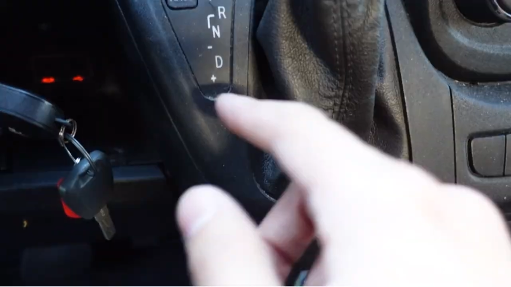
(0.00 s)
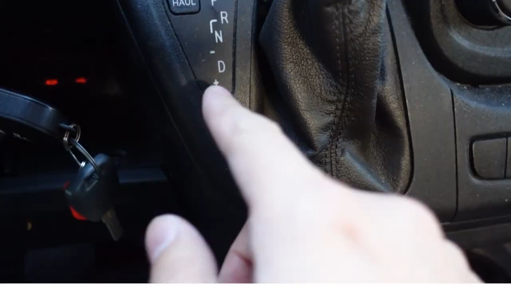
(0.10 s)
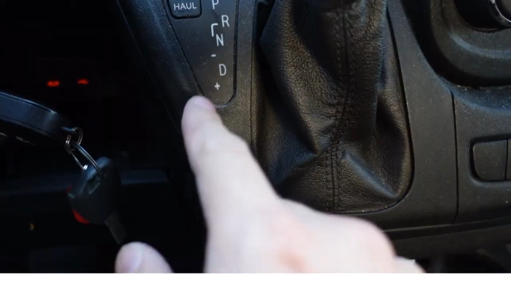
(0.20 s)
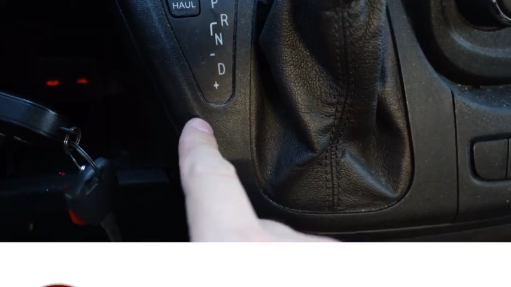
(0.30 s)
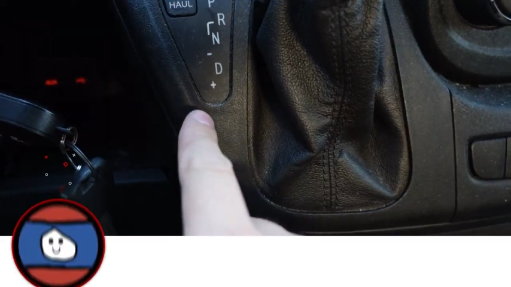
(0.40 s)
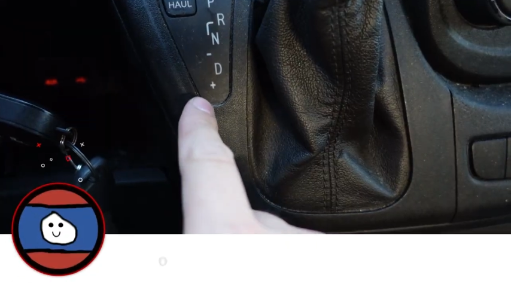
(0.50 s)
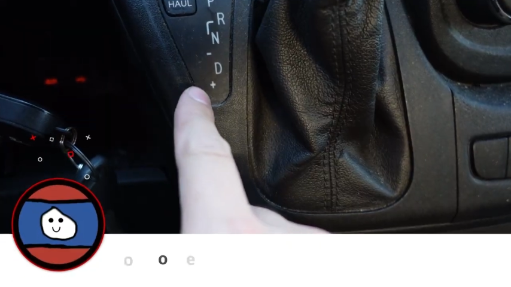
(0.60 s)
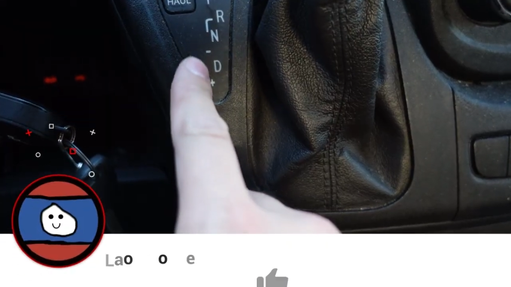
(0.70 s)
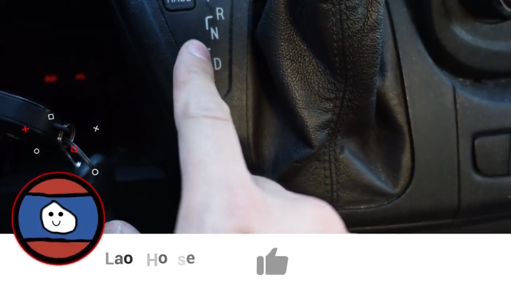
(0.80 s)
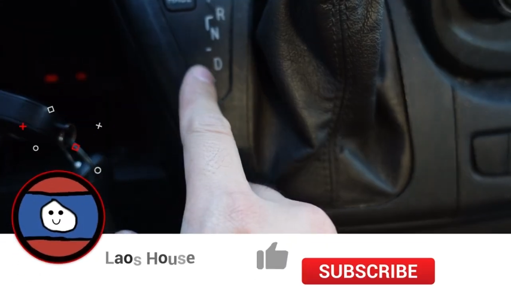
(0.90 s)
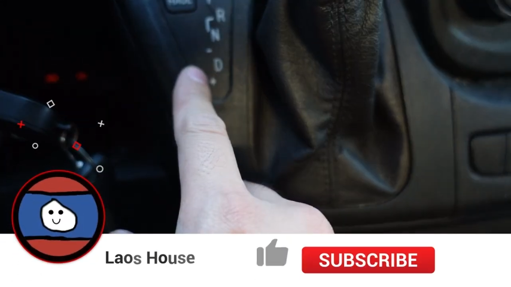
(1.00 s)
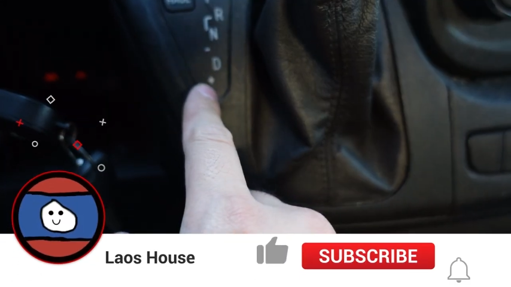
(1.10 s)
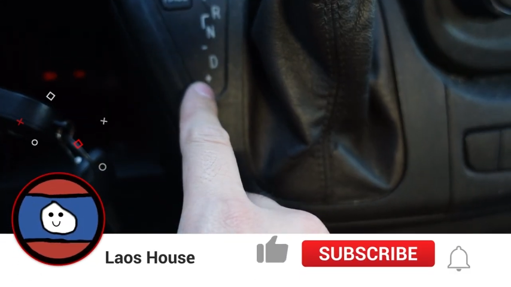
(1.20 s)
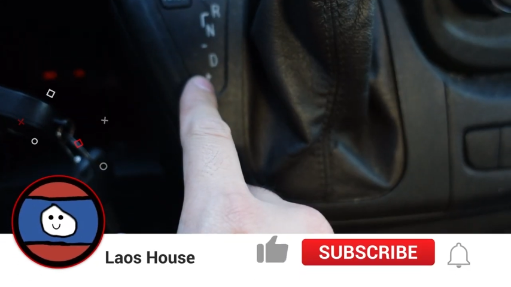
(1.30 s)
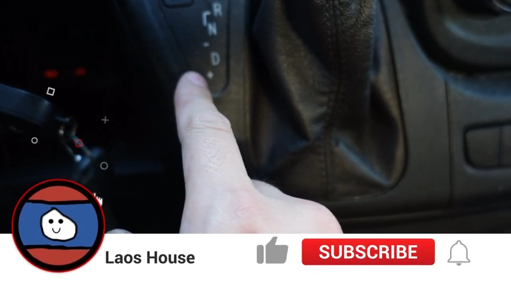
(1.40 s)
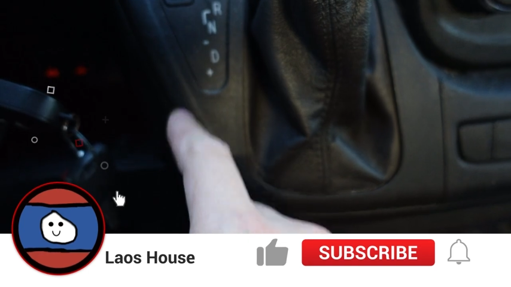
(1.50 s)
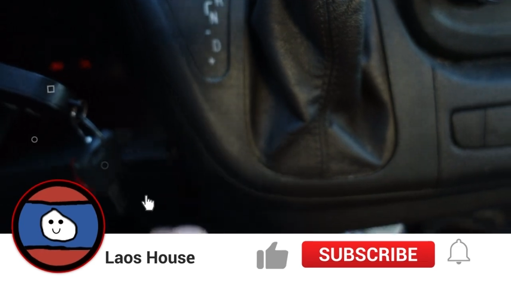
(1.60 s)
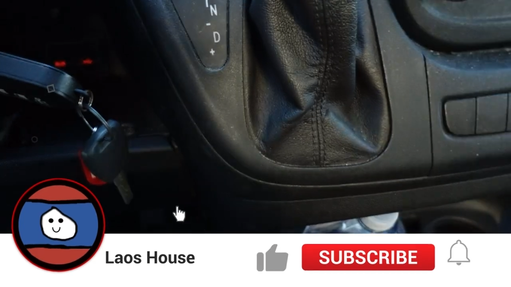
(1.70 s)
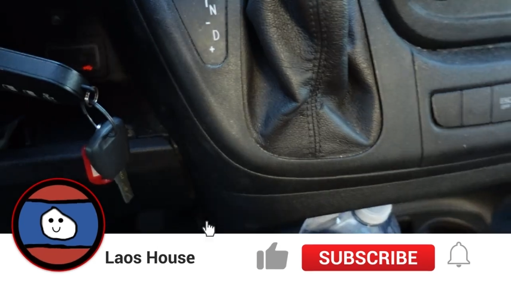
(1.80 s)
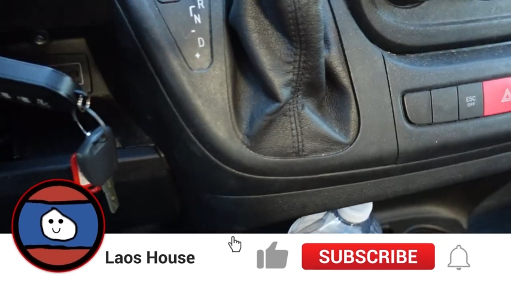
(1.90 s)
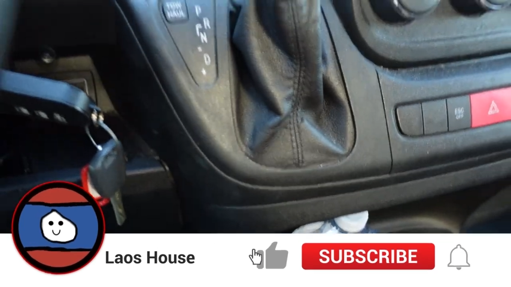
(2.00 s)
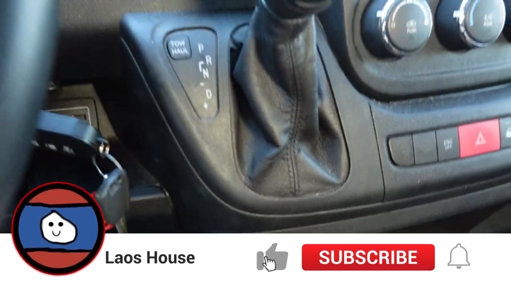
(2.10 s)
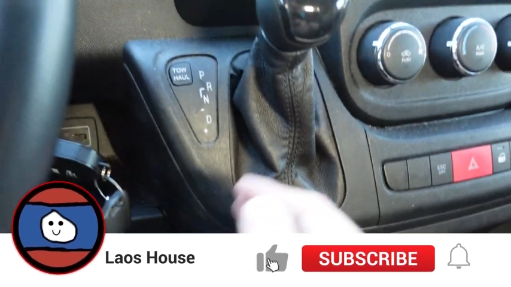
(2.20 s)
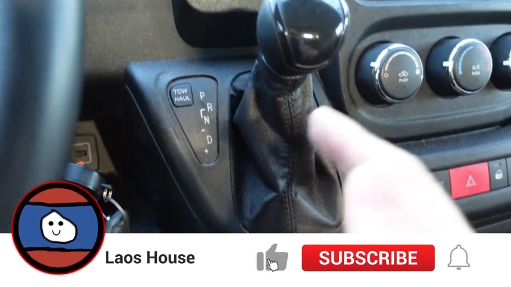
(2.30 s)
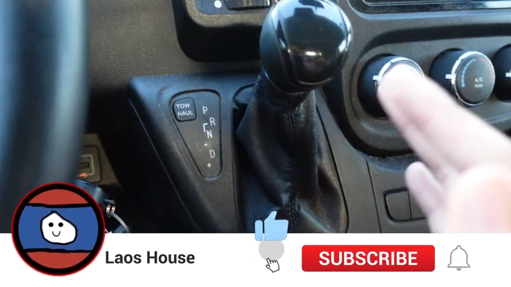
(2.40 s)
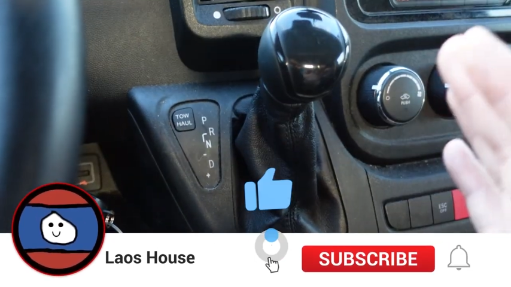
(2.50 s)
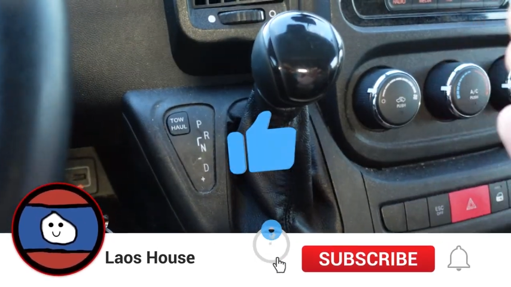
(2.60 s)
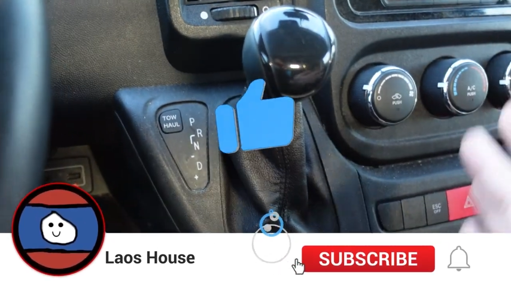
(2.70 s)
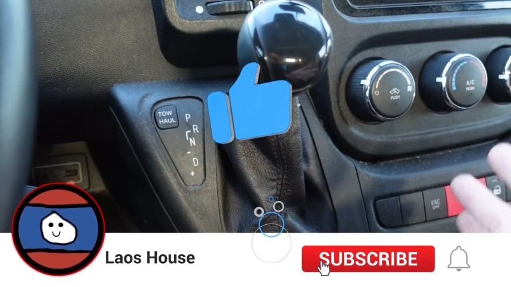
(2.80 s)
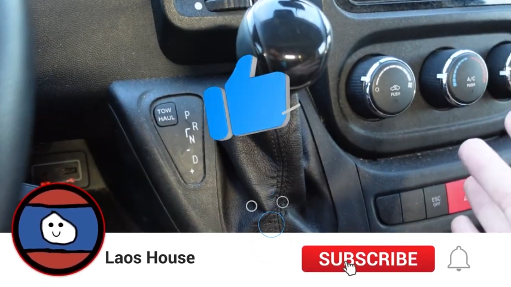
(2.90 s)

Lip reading: (no speaker visible)